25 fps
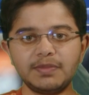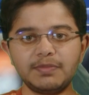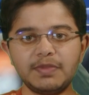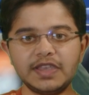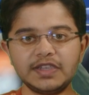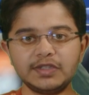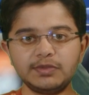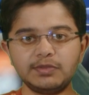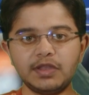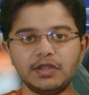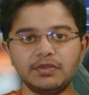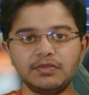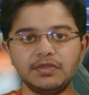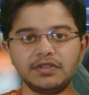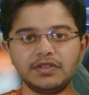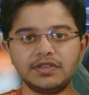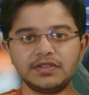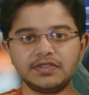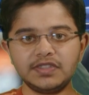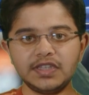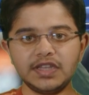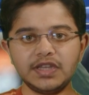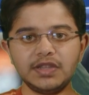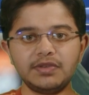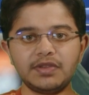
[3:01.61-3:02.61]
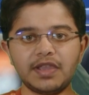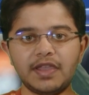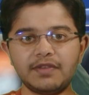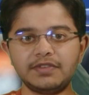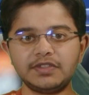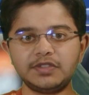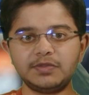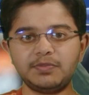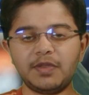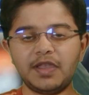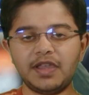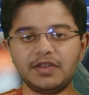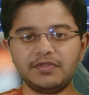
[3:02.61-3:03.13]
Baseball will continue to have a
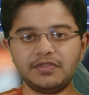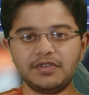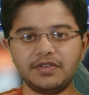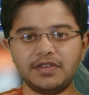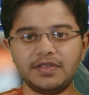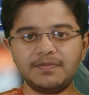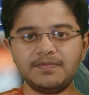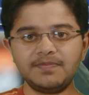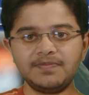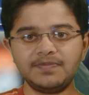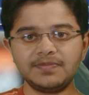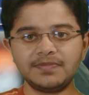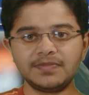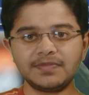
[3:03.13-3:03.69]
spot for him.